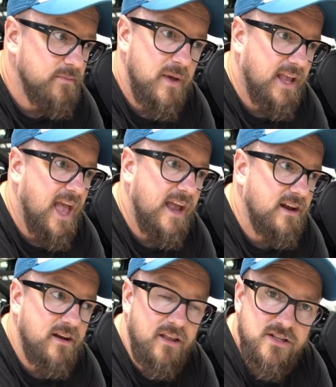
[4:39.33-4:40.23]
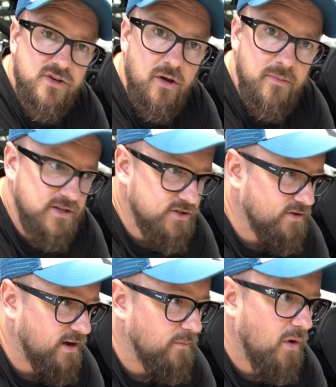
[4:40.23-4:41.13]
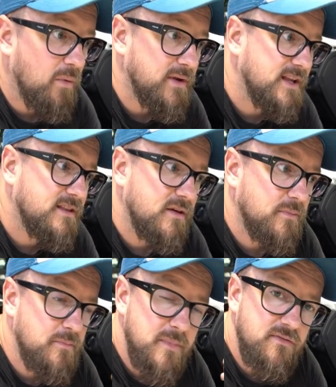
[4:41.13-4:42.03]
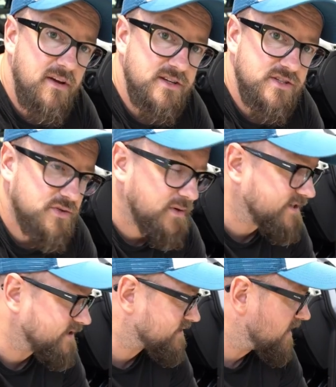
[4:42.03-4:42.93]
Again, another time constraint while we did the mid range and tweeters.